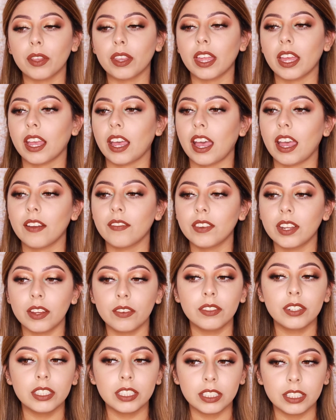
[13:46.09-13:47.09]
Like, I've
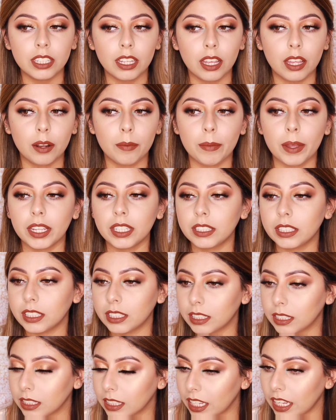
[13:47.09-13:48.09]
never seen my
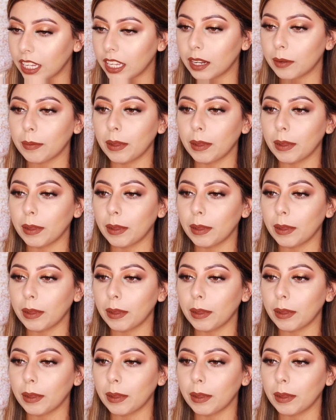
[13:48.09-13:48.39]
skin,